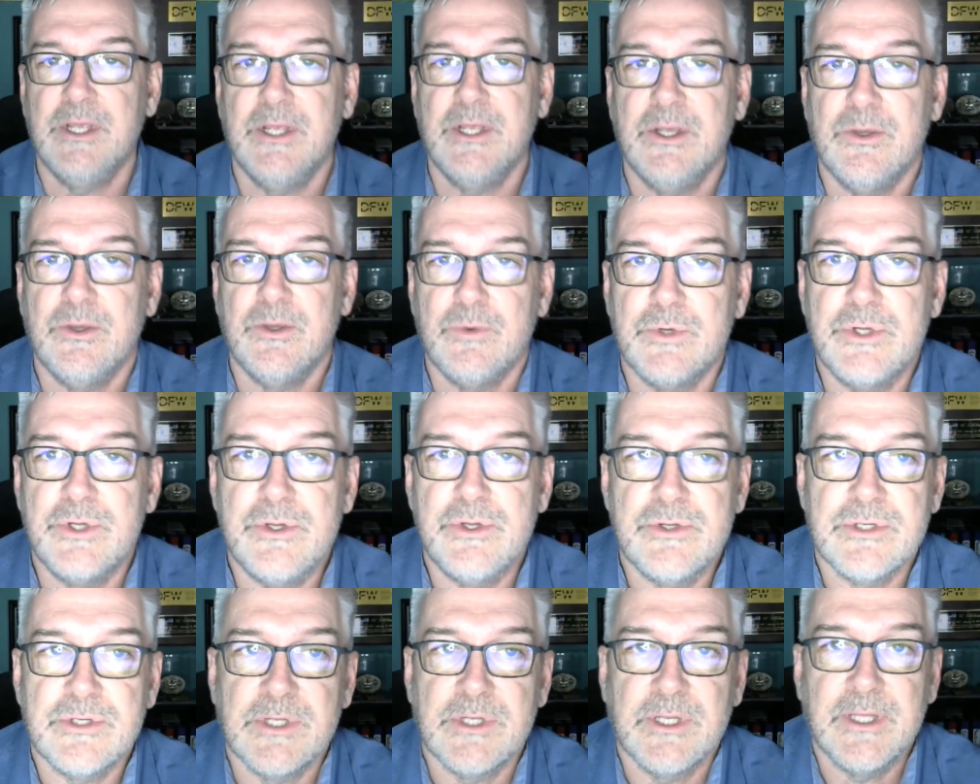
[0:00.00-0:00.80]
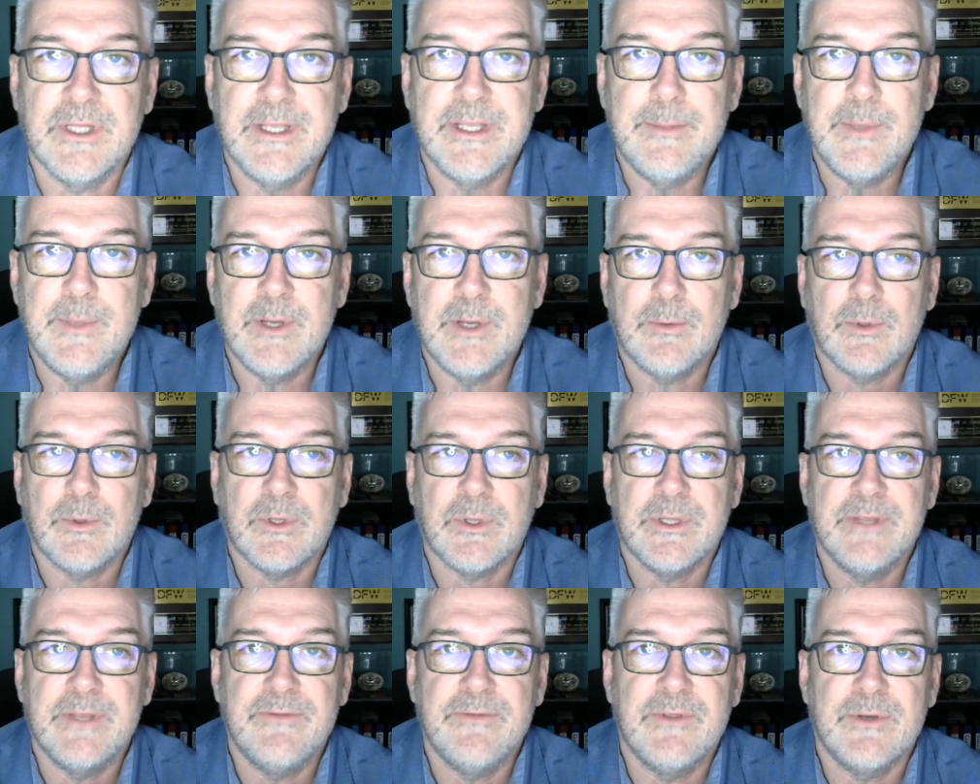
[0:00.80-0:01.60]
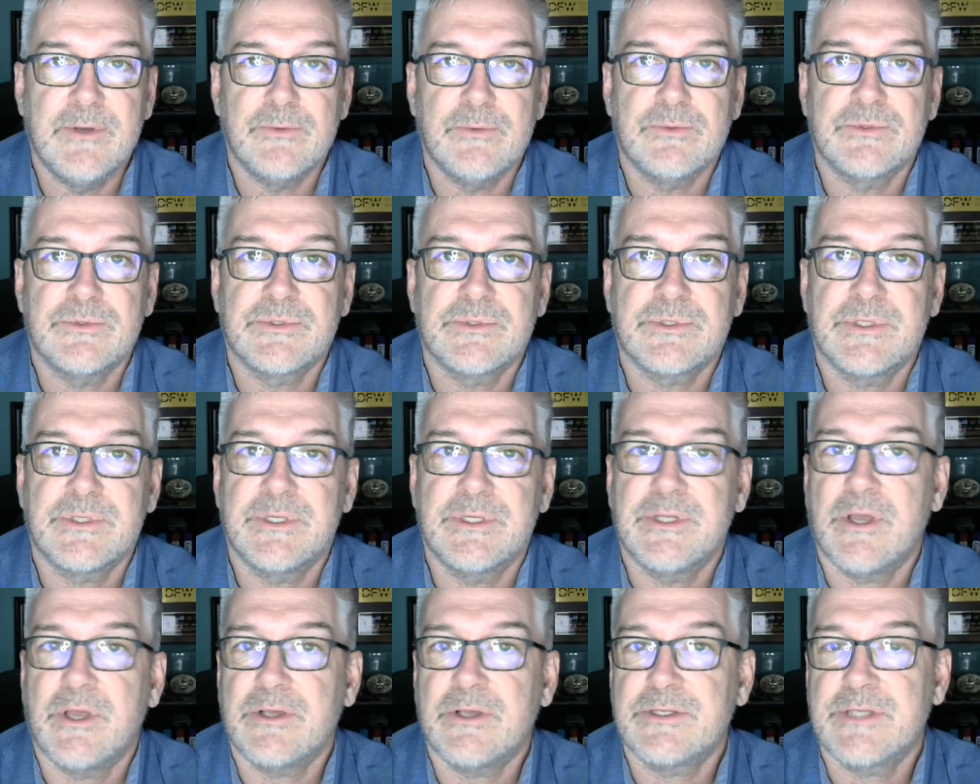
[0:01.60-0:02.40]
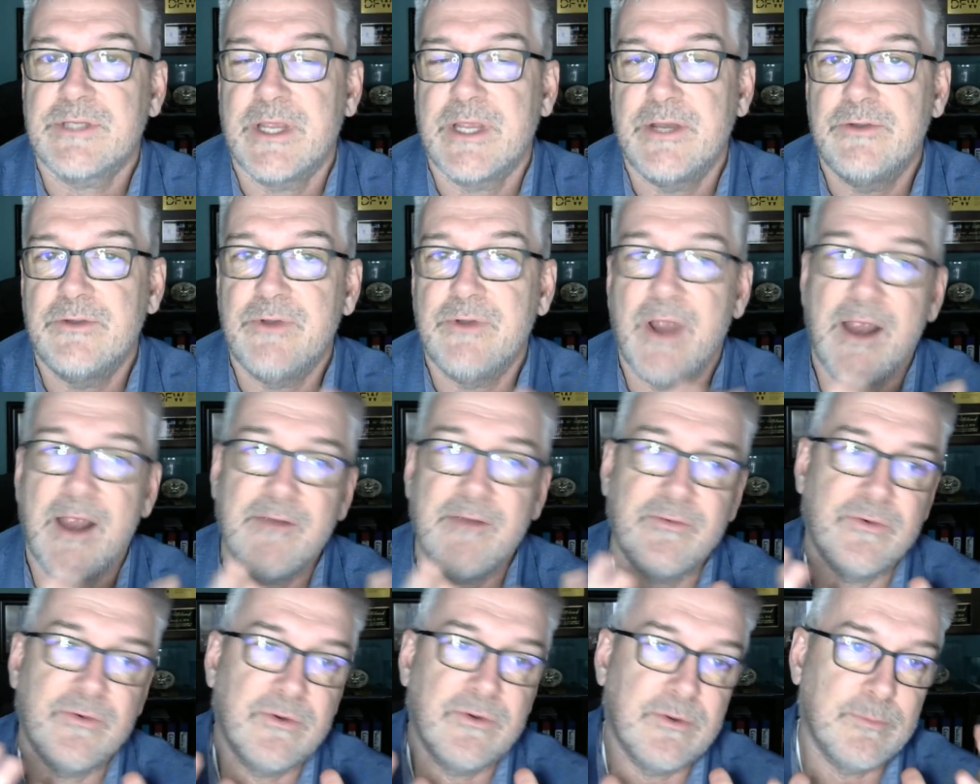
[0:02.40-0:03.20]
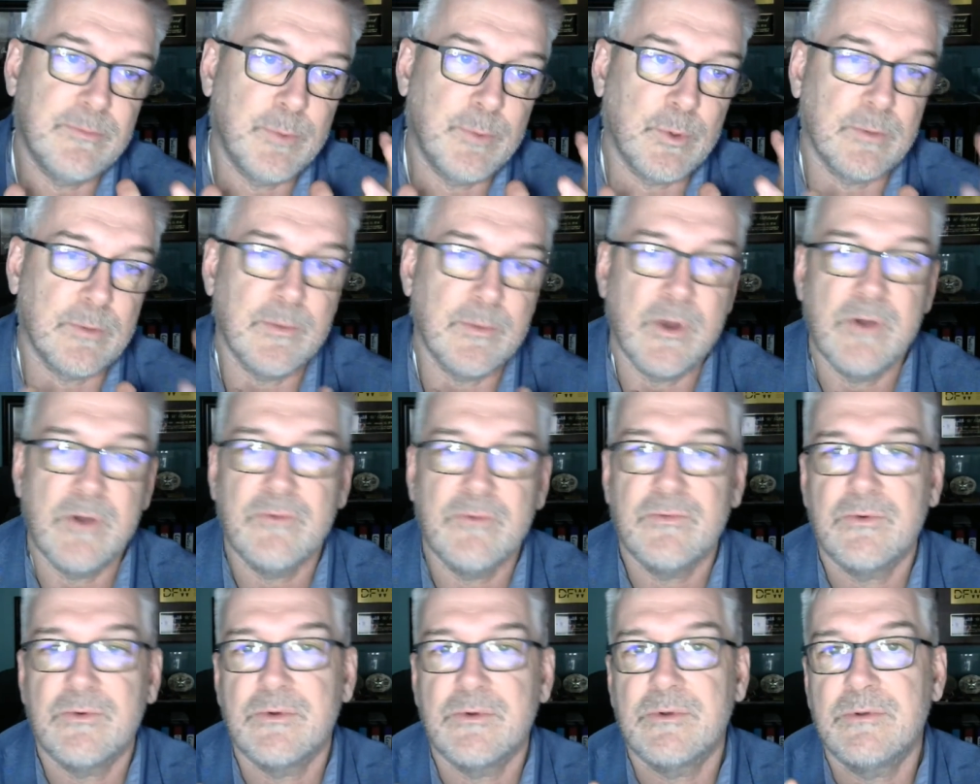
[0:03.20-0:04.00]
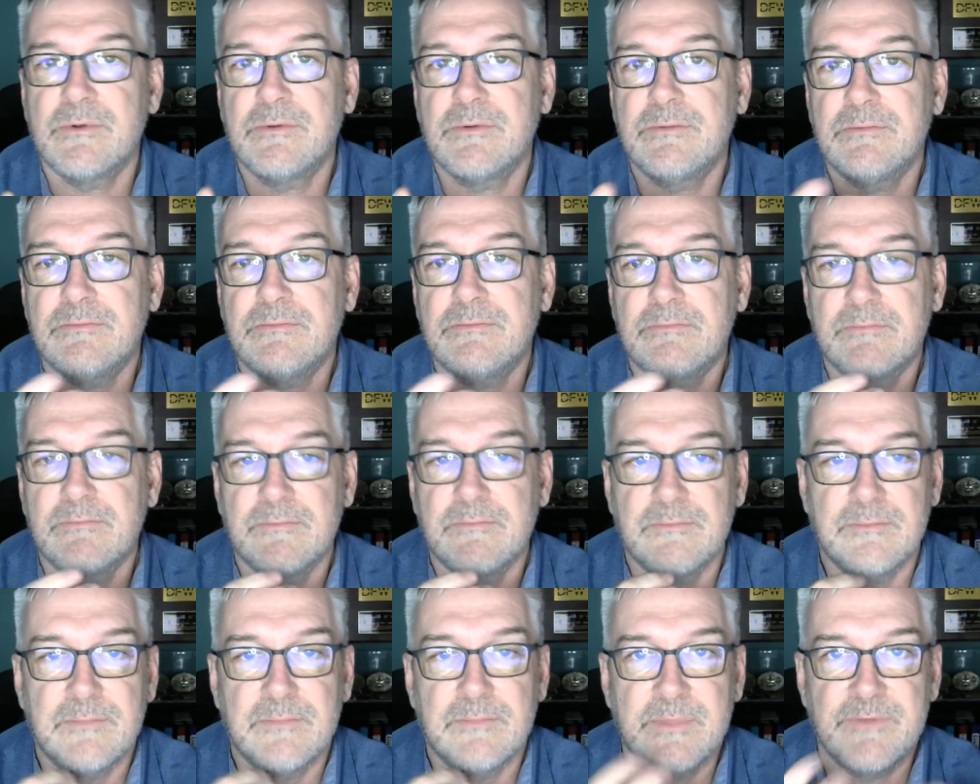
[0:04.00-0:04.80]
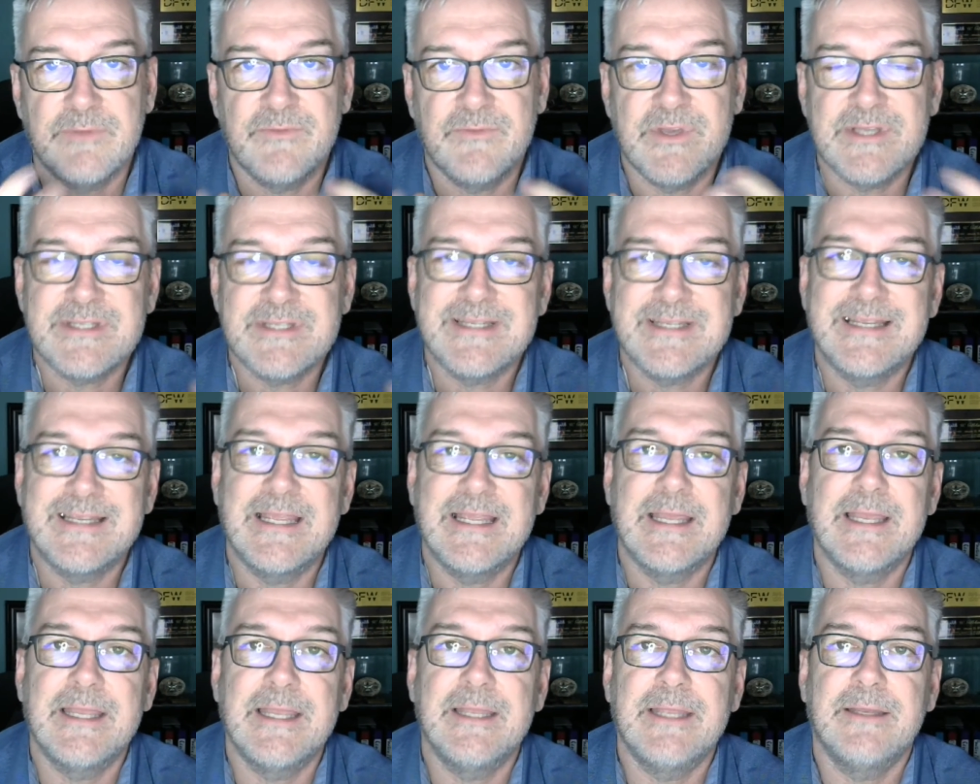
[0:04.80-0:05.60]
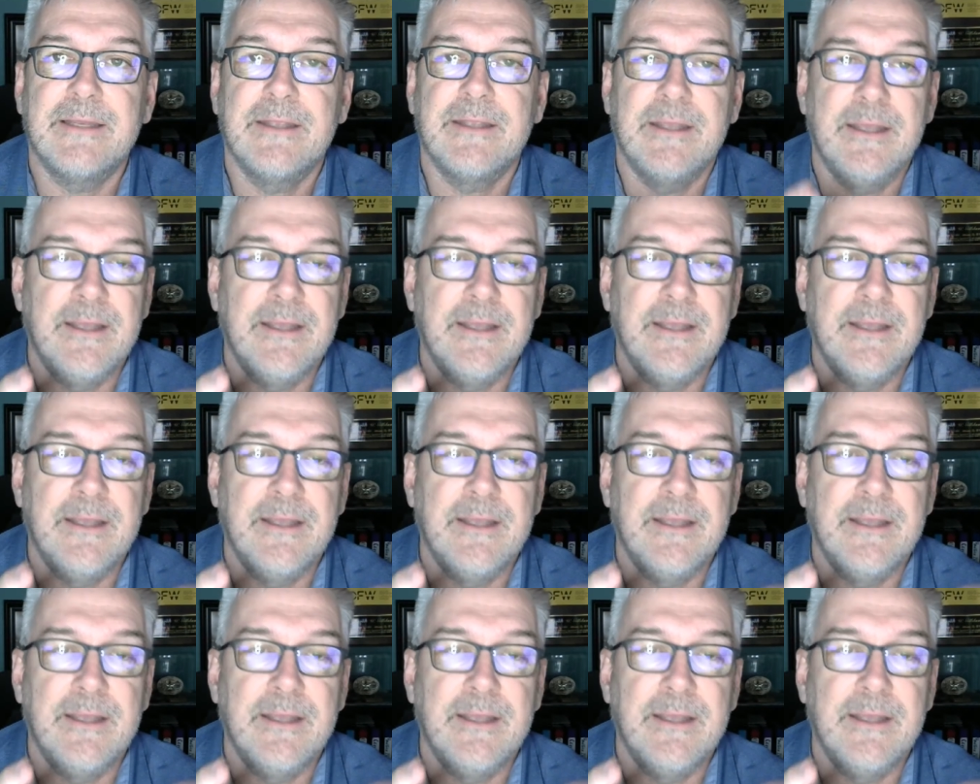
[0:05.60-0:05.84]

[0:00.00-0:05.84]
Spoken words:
would usually lead me to believe that it was intoxicated driver, pull them over, investigate.